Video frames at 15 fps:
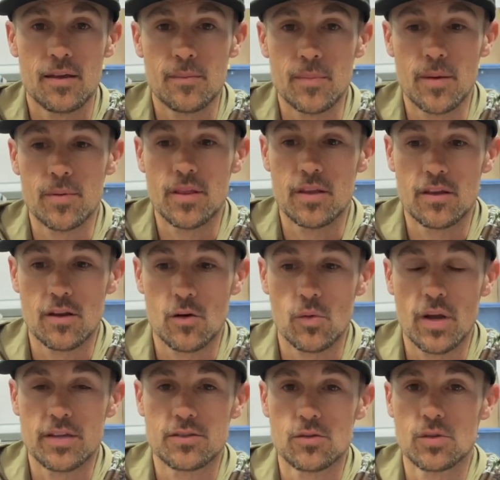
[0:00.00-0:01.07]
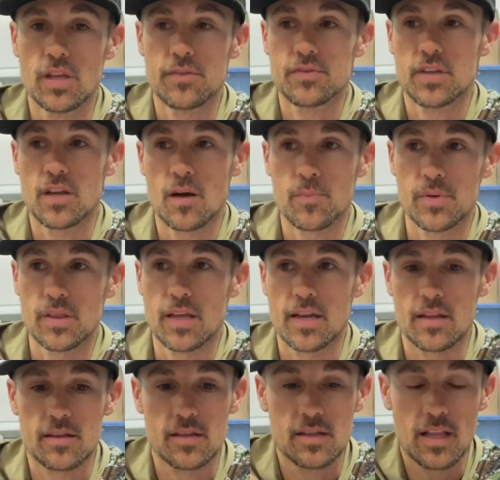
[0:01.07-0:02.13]
Maybe, you know, as you lift it up and let
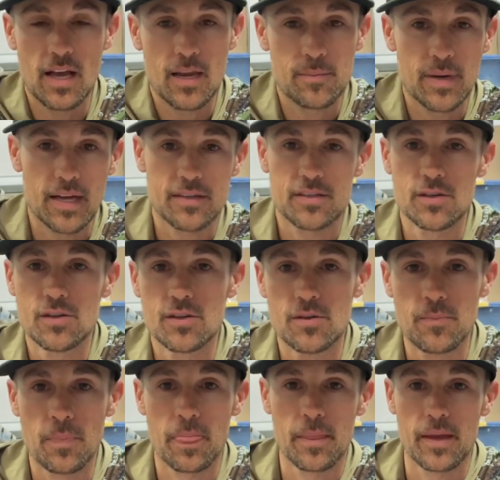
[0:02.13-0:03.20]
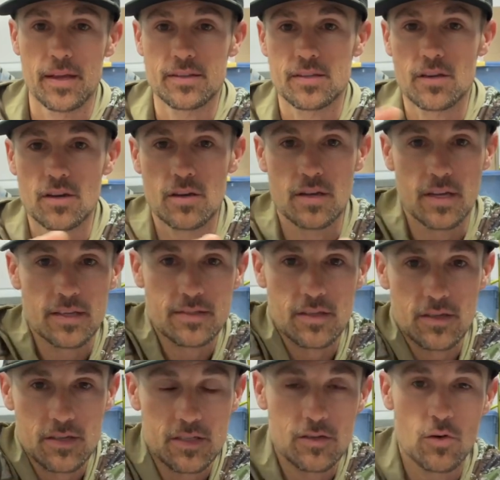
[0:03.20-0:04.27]
it glide back to you, it's
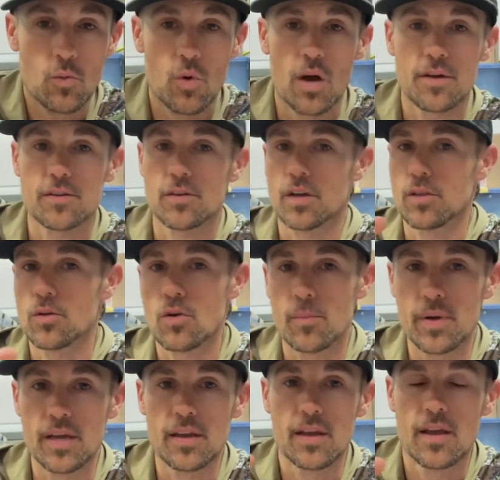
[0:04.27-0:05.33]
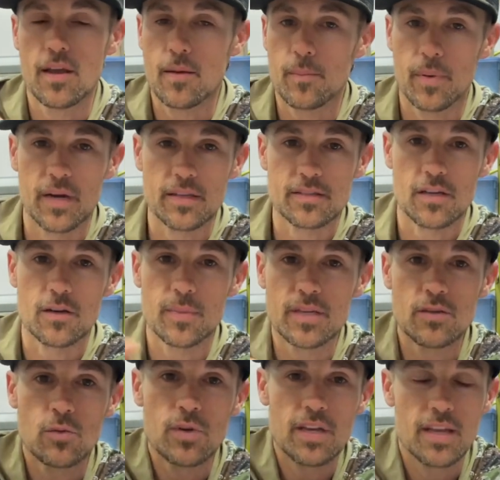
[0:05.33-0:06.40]
gonna still wander a little bit, but it's gonna be
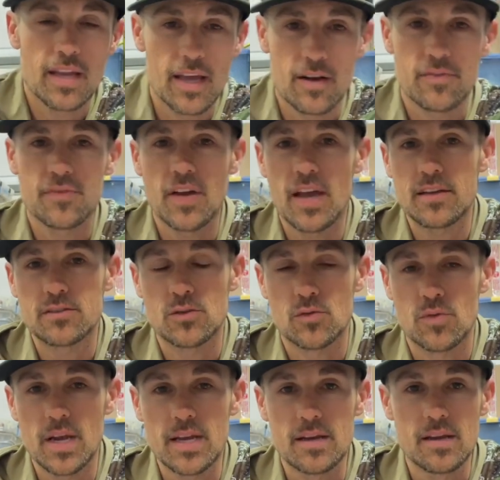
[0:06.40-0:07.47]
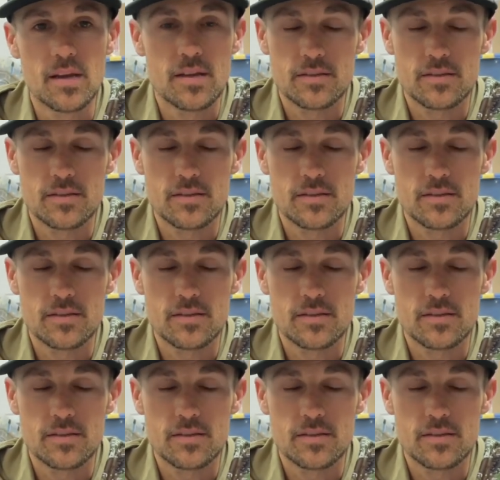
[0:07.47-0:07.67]
doing it at a faster rate.